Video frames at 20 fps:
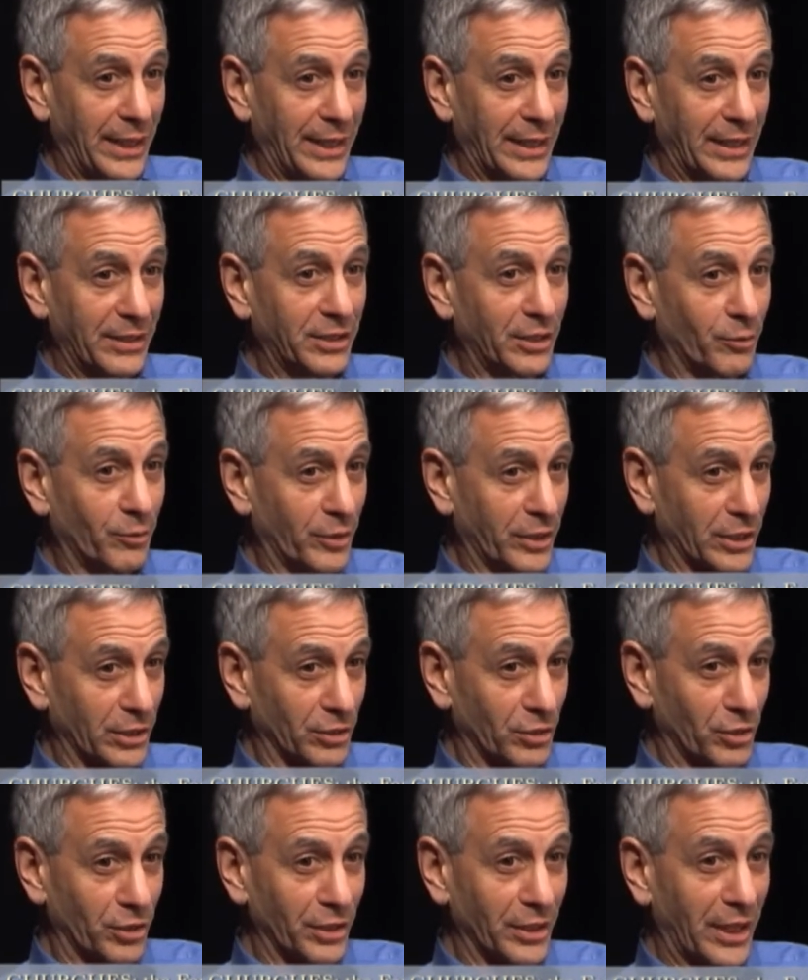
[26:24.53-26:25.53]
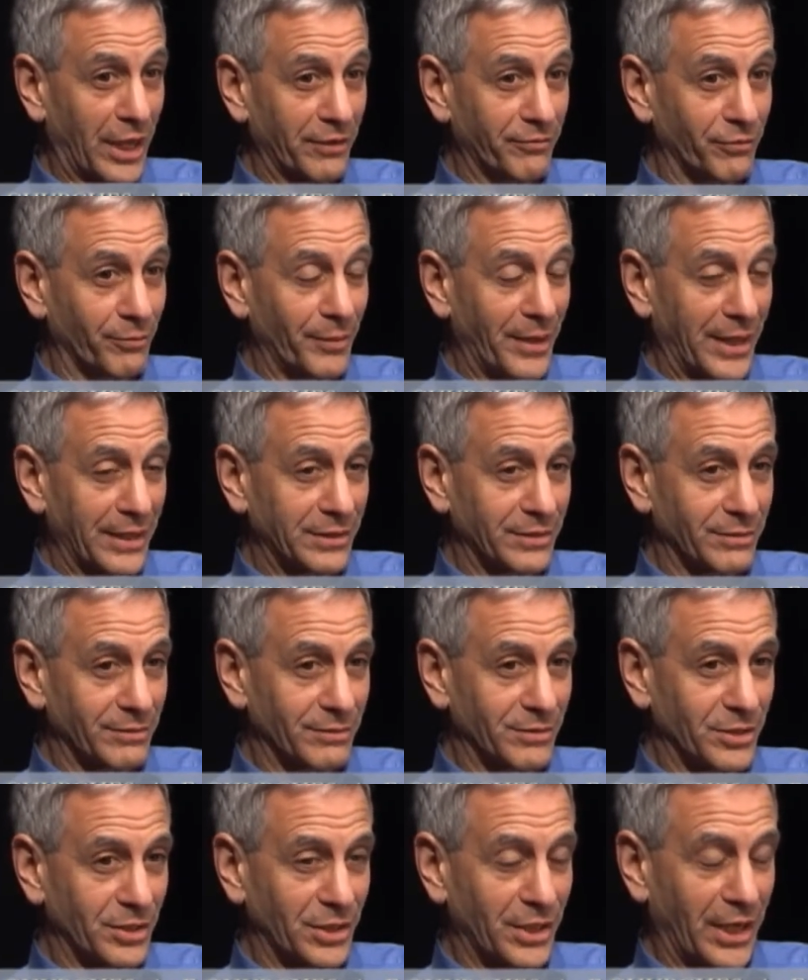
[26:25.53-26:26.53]
and I think we can learn a lot from that
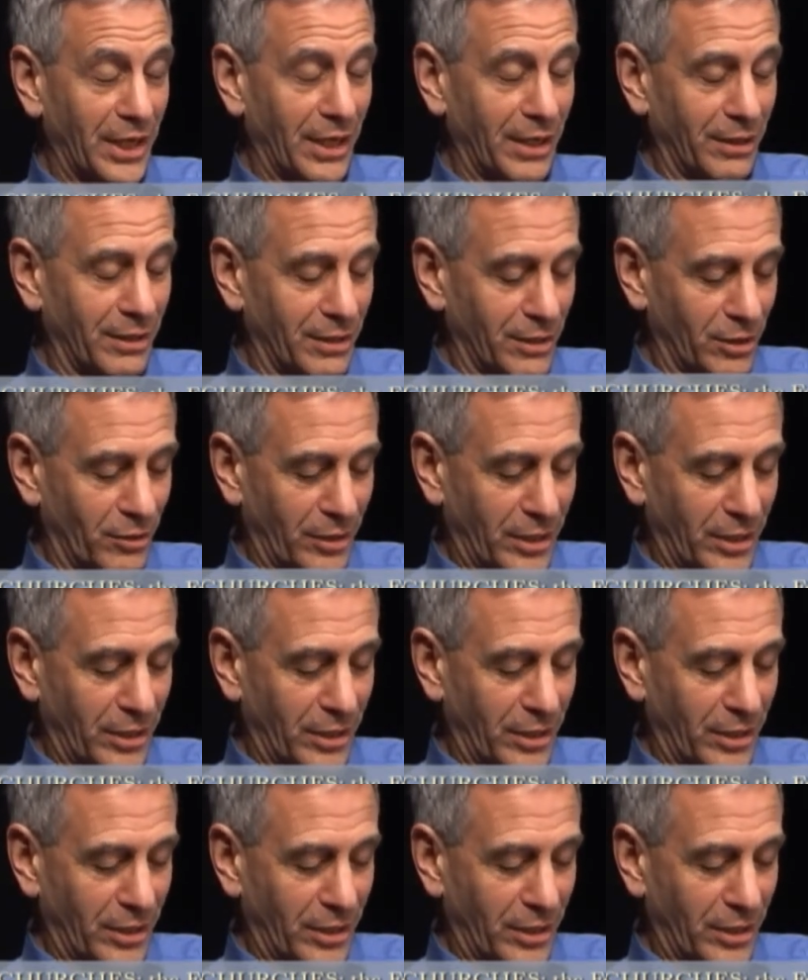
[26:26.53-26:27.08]
today.